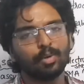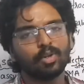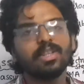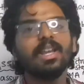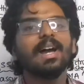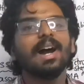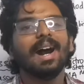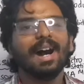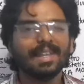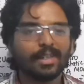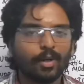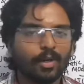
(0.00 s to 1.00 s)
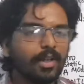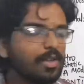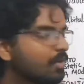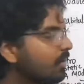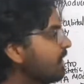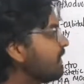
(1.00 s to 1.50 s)
or the ion.
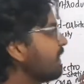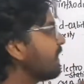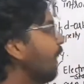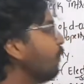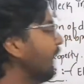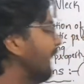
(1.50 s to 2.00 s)
So this is how the